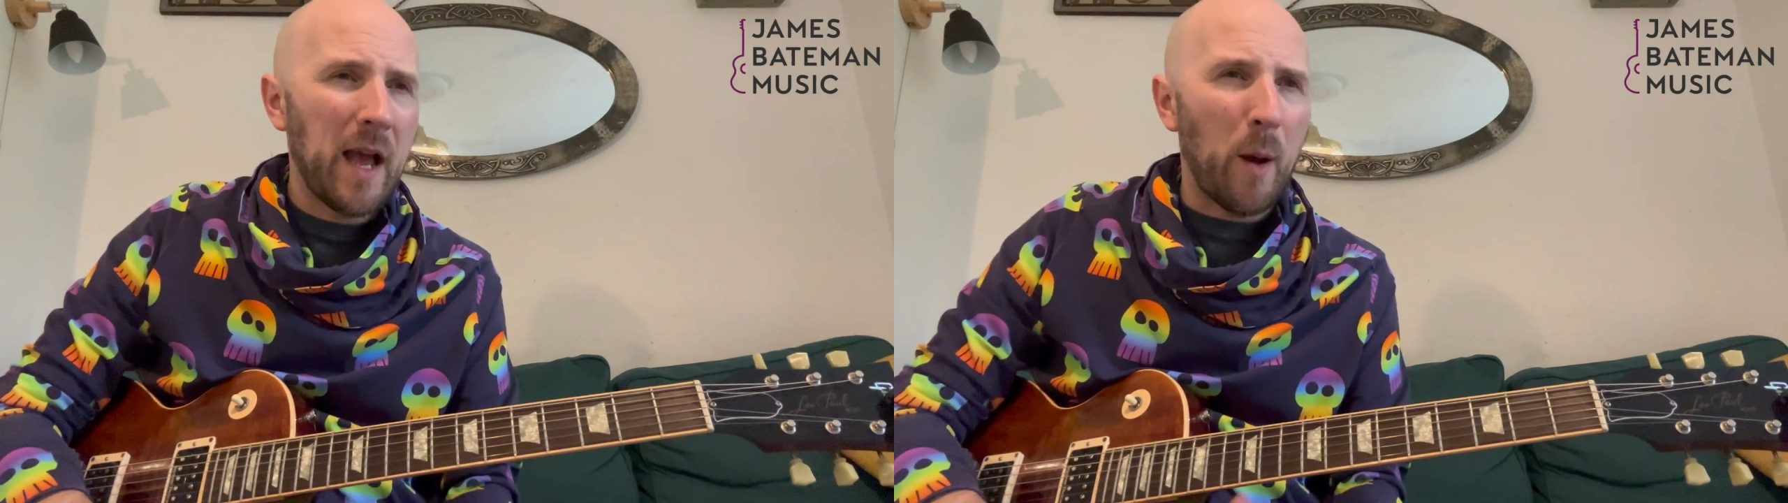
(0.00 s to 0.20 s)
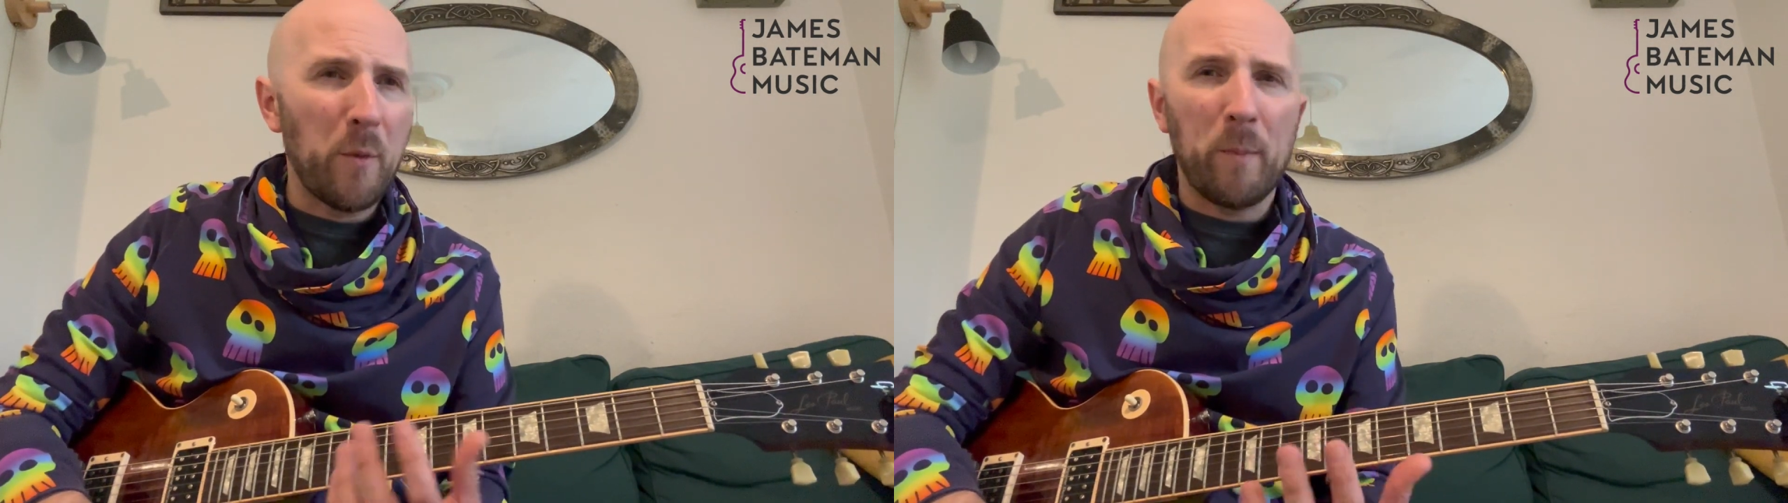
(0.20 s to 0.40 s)

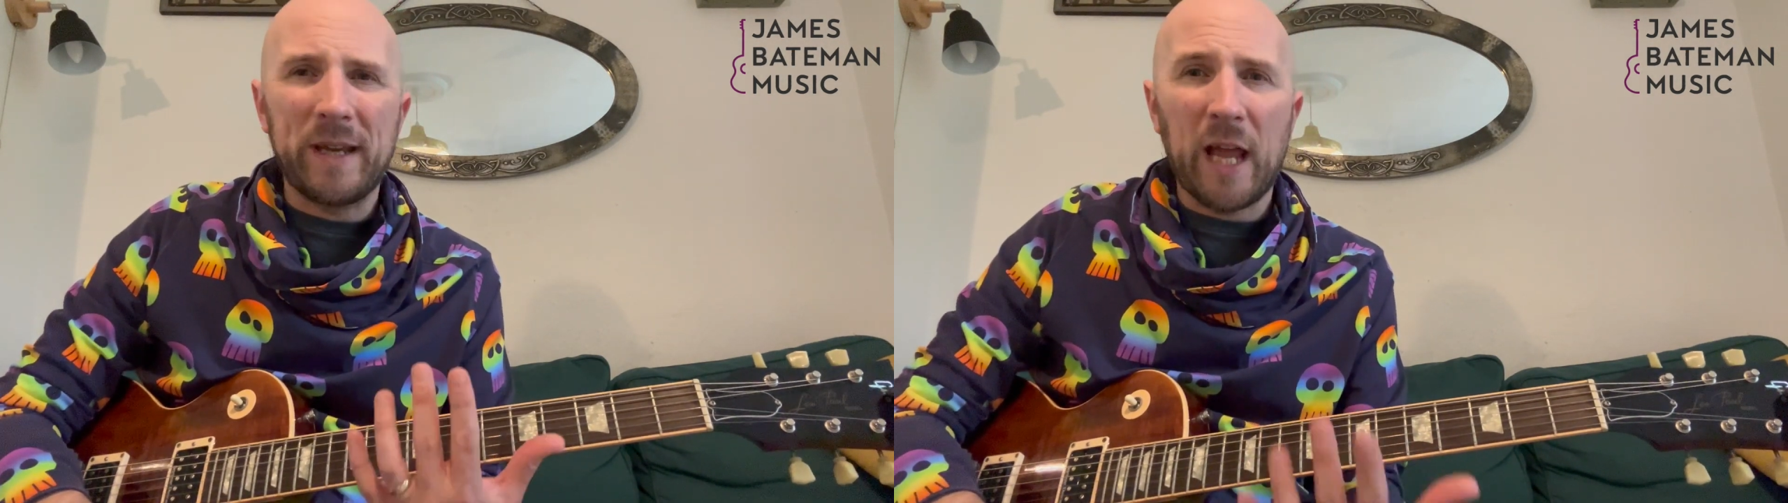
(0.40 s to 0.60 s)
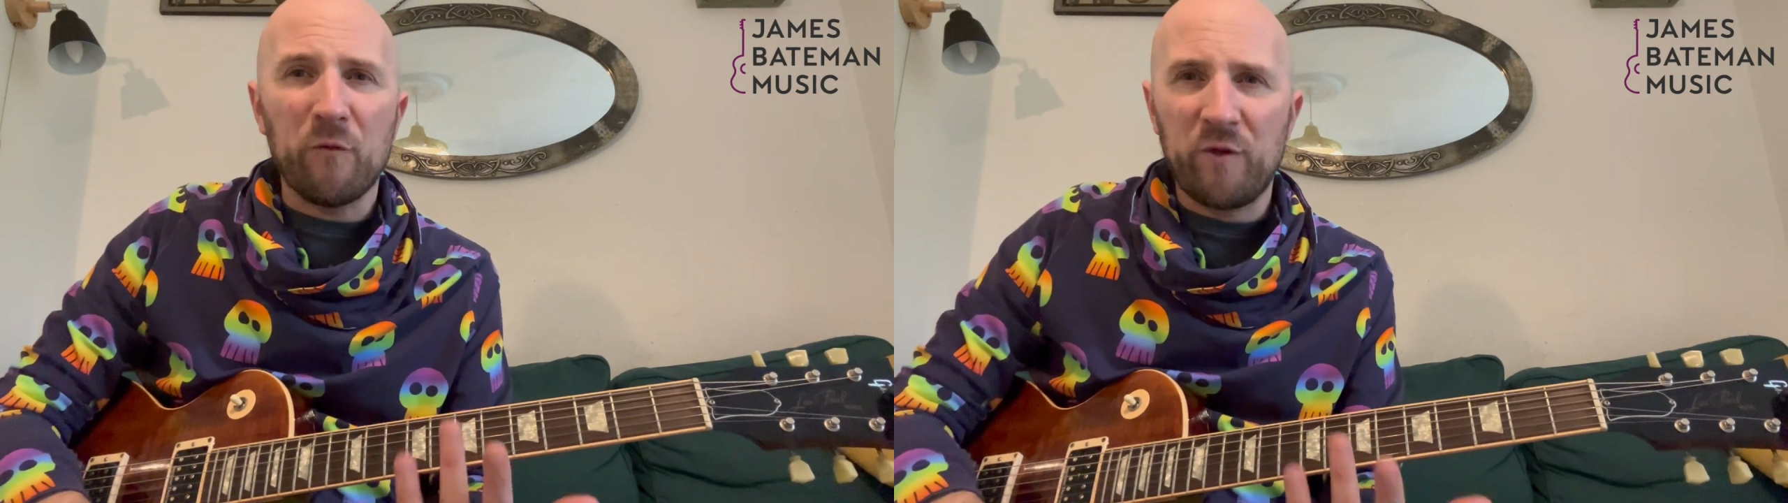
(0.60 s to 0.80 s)
I'm not
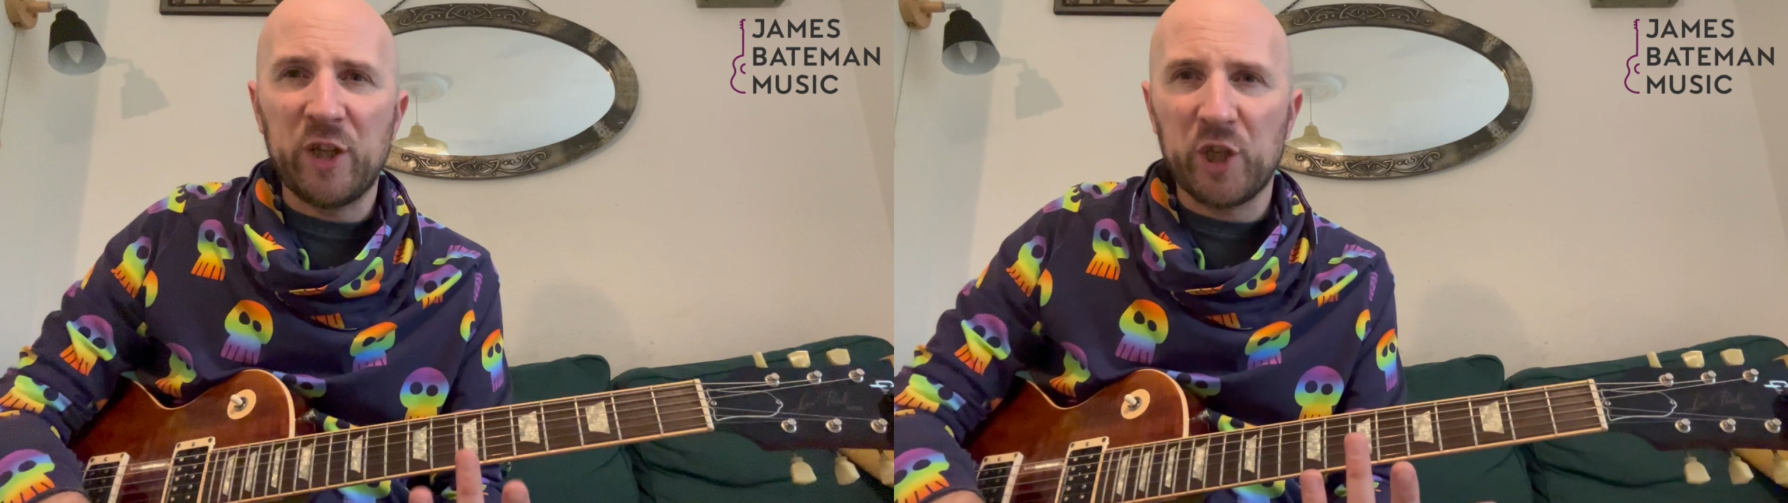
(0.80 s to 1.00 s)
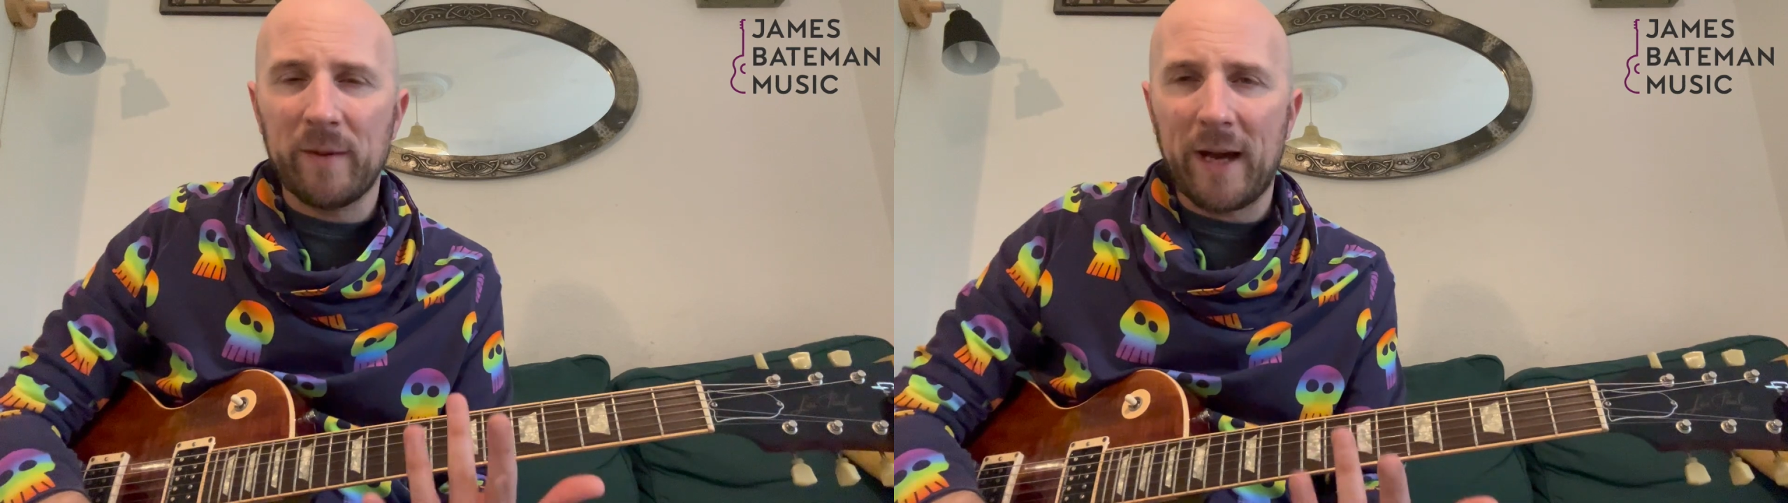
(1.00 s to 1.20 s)
being that
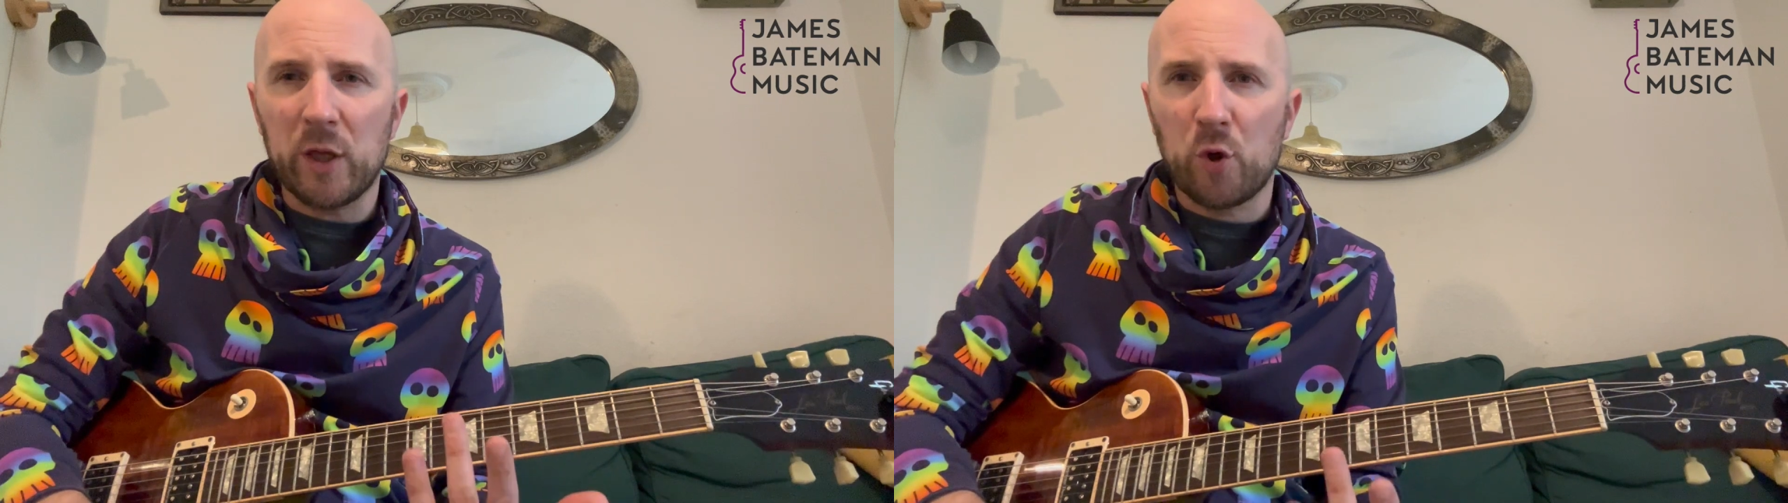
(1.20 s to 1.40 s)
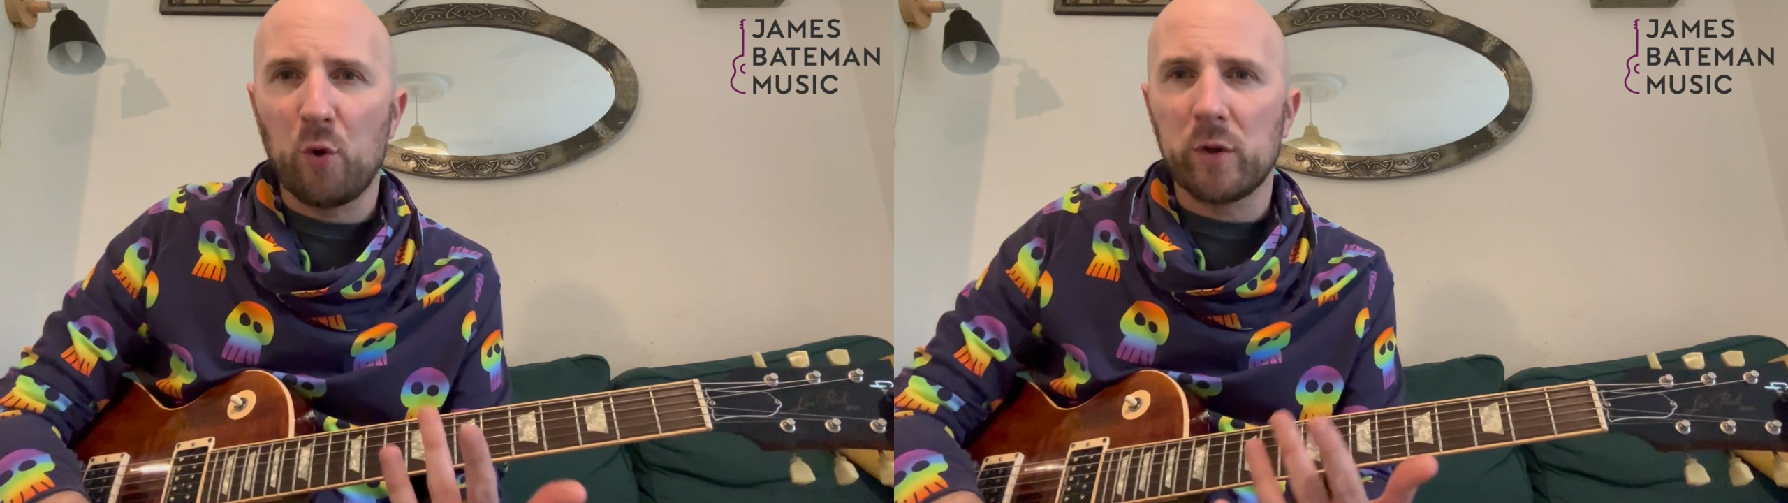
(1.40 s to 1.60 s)
rigid about
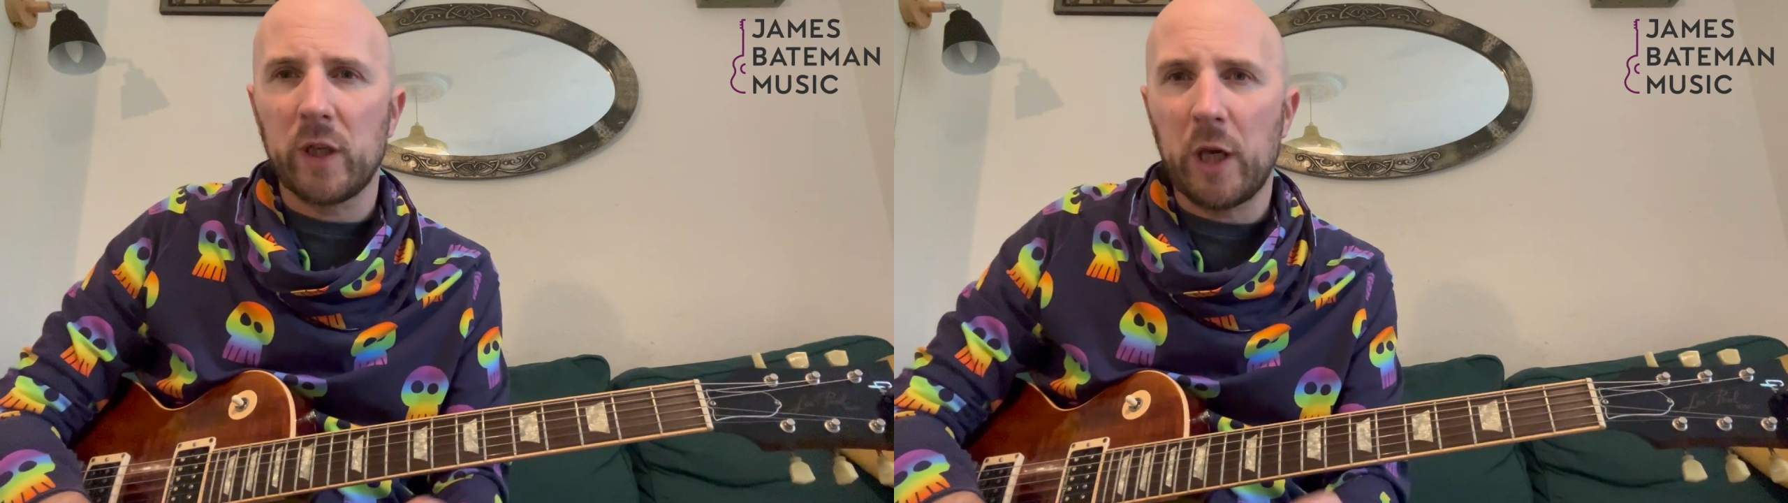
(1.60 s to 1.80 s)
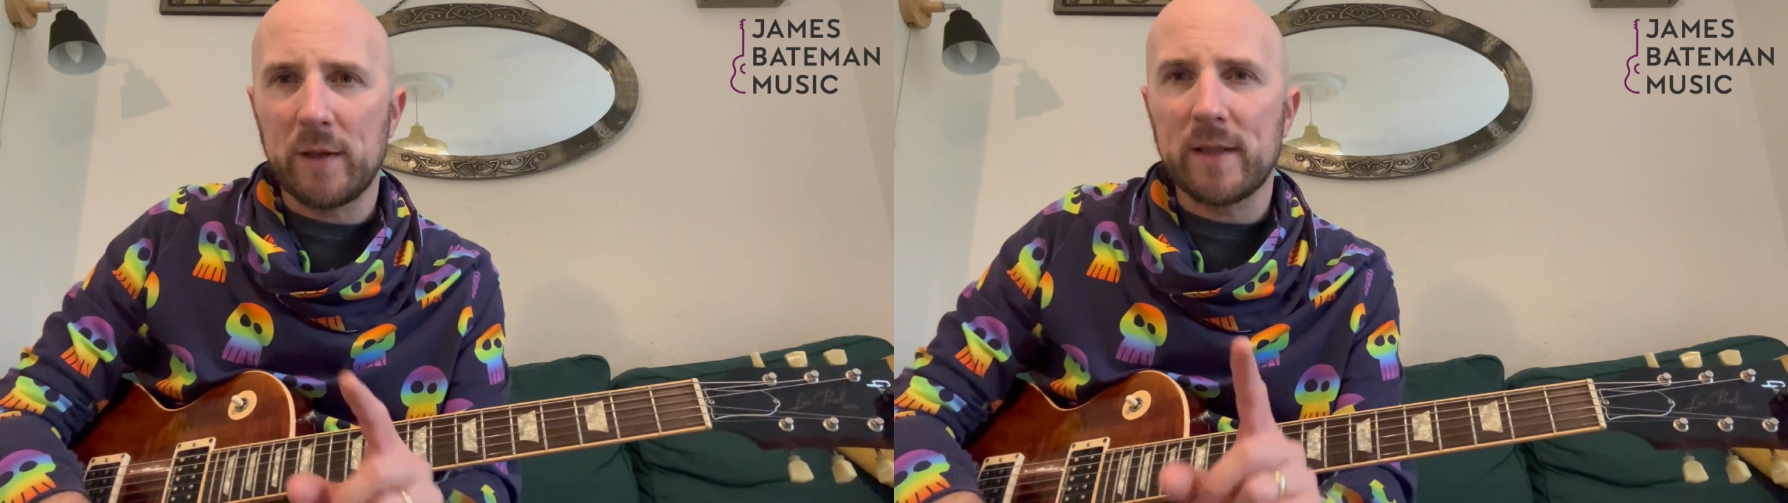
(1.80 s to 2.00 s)
the chords I use.